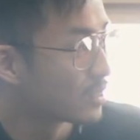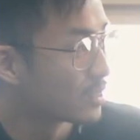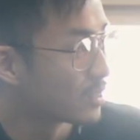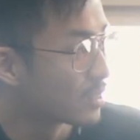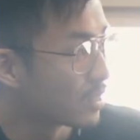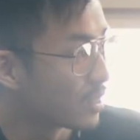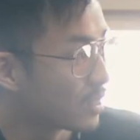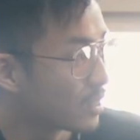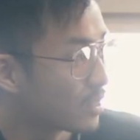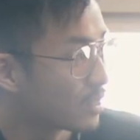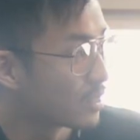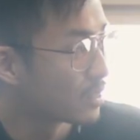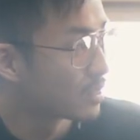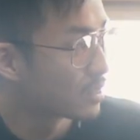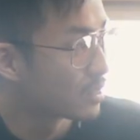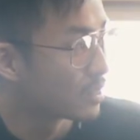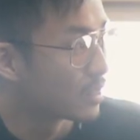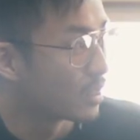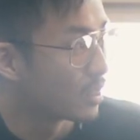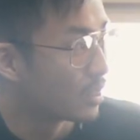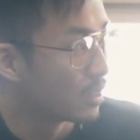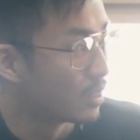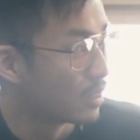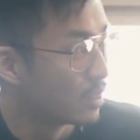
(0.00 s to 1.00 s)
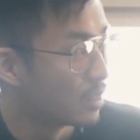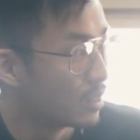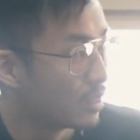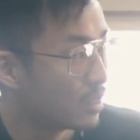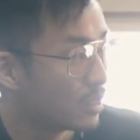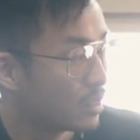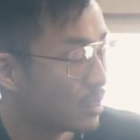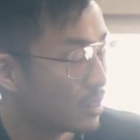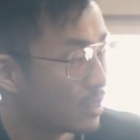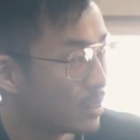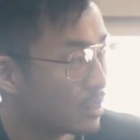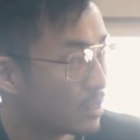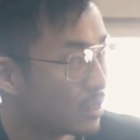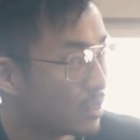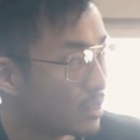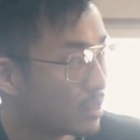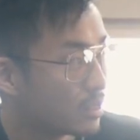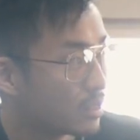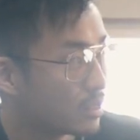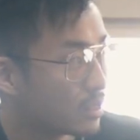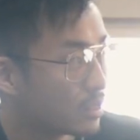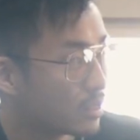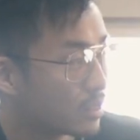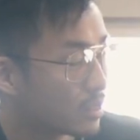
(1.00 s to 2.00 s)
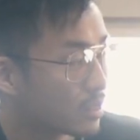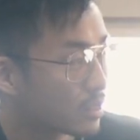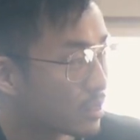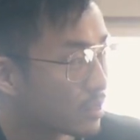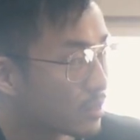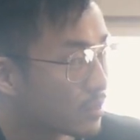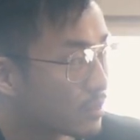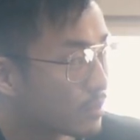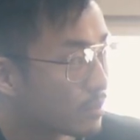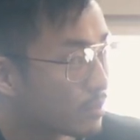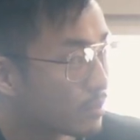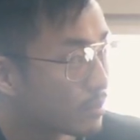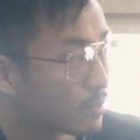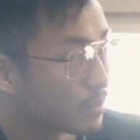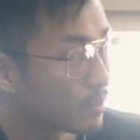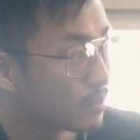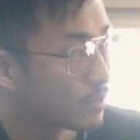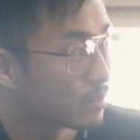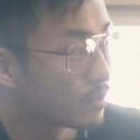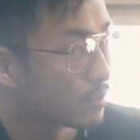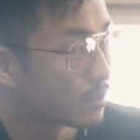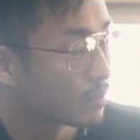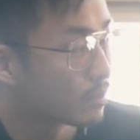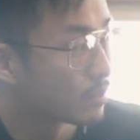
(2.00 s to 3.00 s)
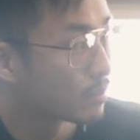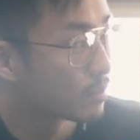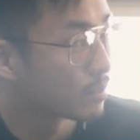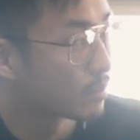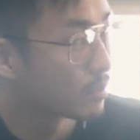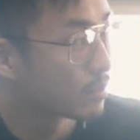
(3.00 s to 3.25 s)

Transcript: The person shown says nothing.